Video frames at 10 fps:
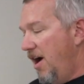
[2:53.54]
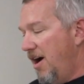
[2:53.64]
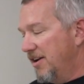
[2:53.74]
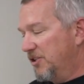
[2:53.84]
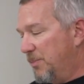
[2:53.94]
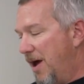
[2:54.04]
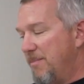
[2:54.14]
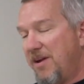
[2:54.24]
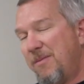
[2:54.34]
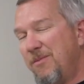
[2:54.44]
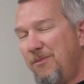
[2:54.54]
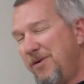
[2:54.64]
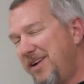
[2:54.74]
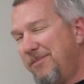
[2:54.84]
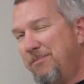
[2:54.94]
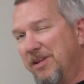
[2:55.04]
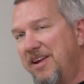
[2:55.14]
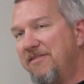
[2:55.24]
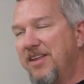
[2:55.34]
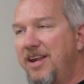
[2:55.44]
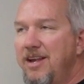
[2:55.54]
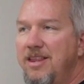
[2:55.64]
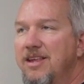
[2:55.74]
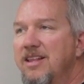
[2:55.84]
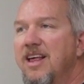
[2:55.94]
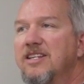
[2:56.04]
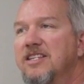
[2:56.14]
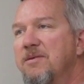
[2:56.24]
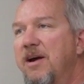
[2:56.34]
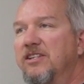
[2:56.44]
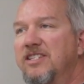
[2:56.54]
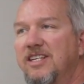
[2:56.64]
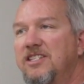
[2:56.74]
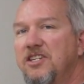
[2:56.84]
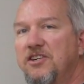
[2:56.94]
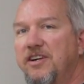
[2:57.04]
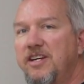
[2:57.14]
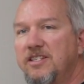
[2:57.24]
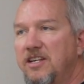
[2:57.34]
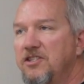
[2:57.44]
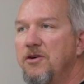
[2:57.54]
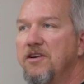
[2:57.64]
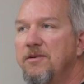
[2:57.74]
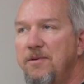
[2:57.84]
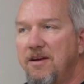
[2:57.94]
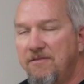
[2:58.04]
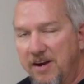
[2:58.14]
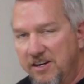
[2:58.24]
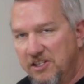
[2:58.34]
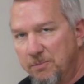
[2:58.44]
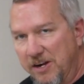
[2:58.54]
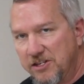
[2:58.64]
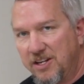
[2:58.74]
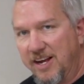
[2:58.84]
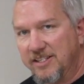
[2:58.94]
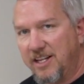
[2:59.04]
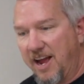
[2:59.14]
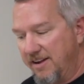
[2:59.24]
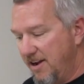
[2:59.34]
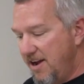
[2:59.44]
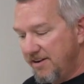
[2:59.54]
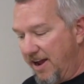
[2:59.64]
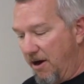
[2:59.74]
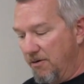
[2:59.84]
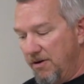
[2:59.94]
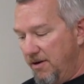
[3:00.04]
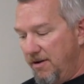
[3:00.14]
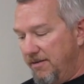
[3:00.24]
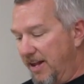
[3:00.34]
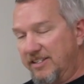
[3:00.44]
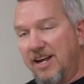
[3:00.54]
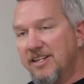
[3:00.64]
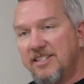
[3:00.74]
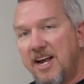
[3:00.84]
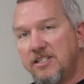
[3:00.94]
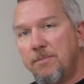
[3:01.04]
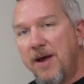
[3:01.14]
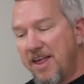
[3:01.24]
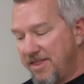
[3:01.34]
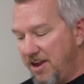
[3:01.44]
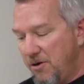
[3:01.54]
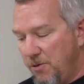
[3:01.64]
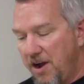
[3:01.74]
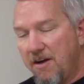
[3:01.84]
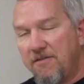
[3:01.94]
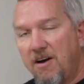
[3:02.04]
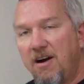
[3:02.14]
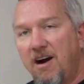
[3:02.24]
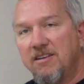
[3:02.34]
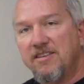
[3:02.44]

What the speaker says: On a spot beam, we believe that anything less than about 6 degrees is going to be a very specialized light. Now, that's not to say it's a bad thing. We offer our